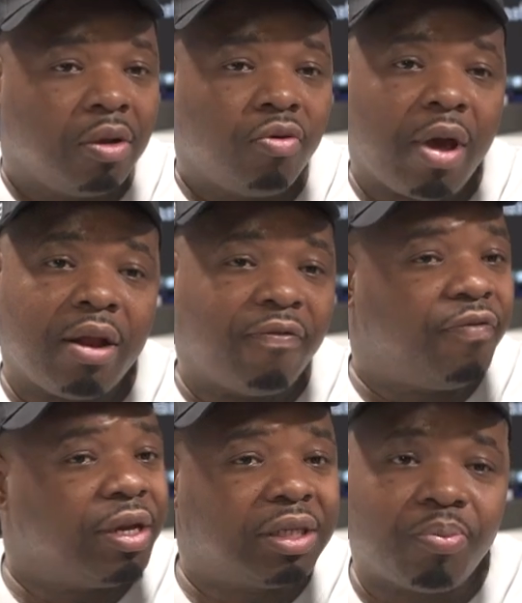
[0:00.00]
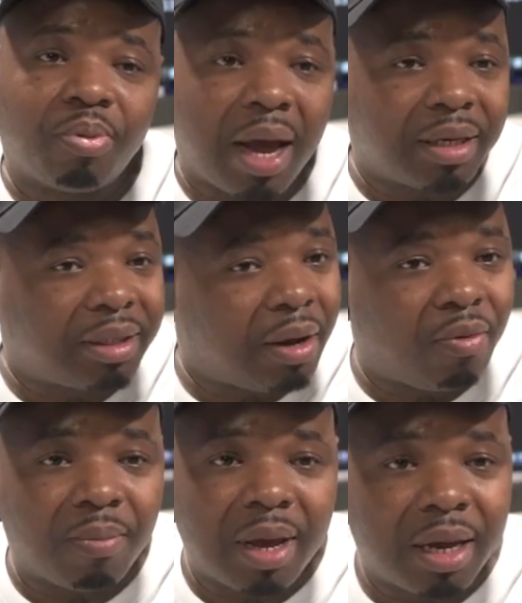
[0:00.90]
You had the Fisher Project
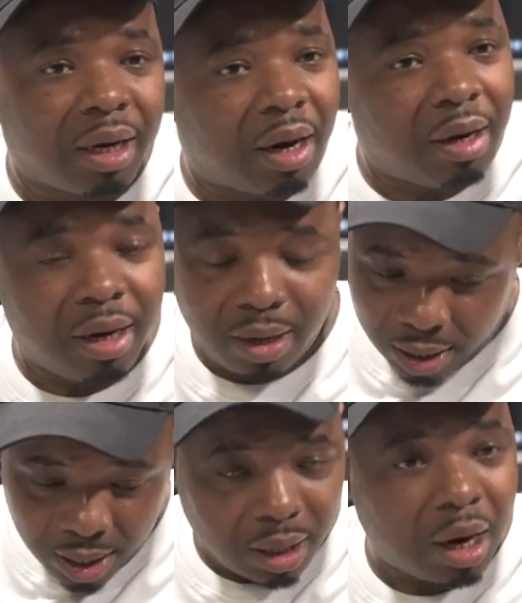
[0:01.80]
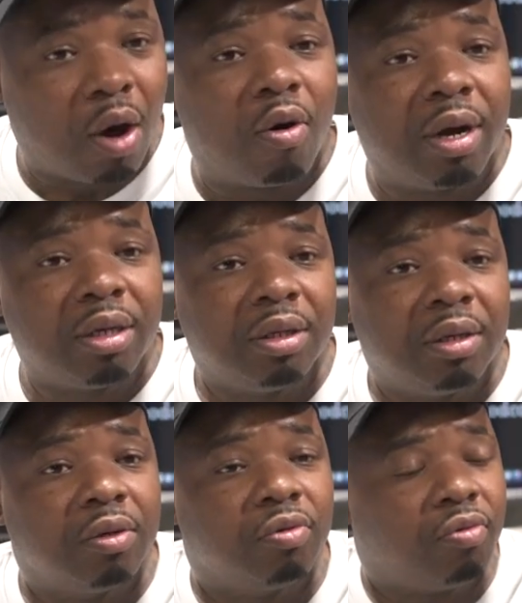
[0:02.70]
with Megan Illinois. You know what
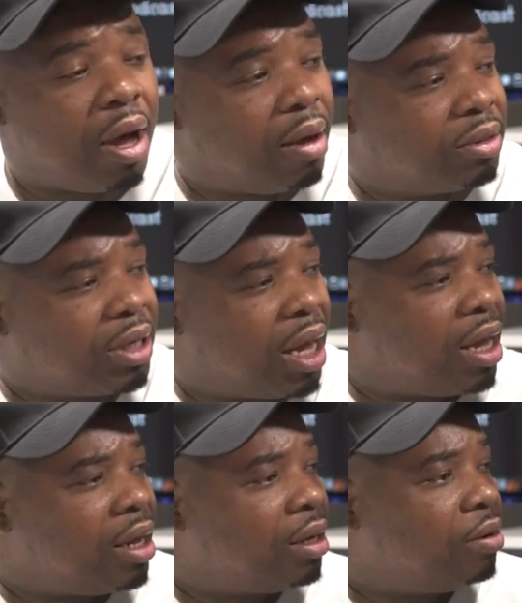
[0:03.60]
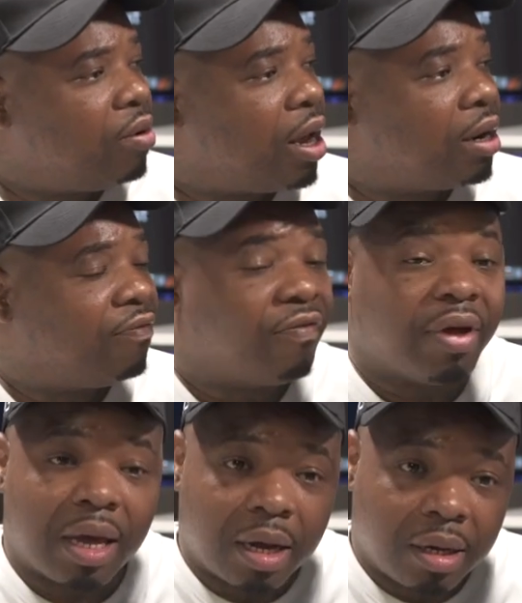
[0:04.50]
I'm saying? You had the
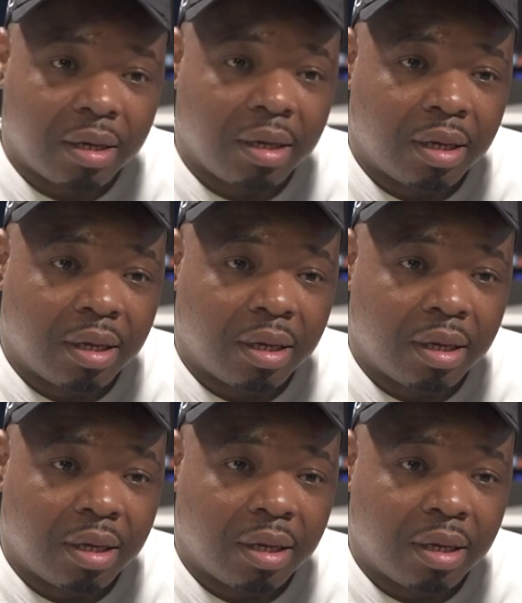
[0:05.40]
Ville.